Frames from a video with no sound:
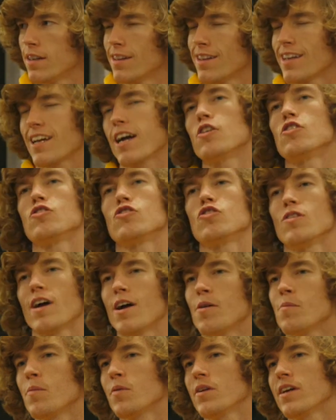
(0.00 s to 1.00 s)
Like, dude, I
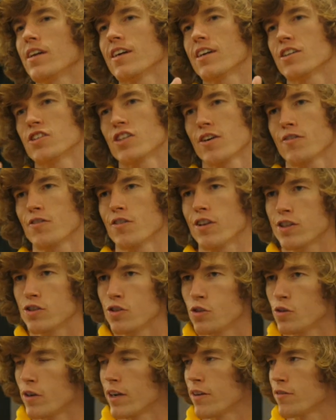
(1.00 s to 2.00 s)
remember getting a check for like
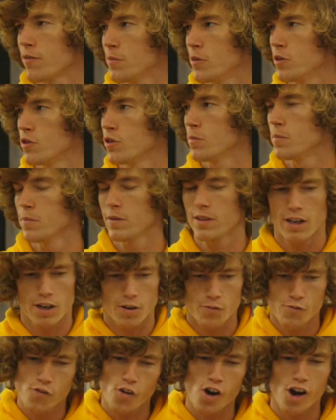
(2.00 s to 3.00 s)
$2,000 from YouTube and being like,
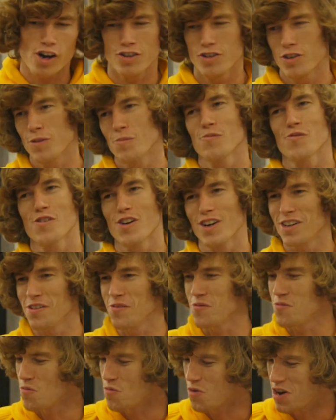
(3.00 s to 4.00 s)
fuck, dude, I'm fucking
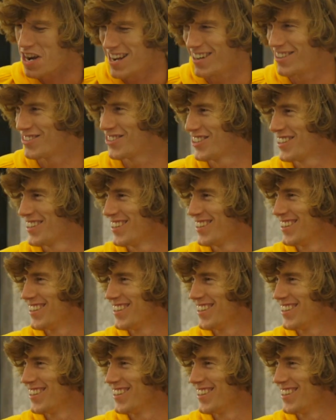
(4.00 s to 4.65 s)
rich.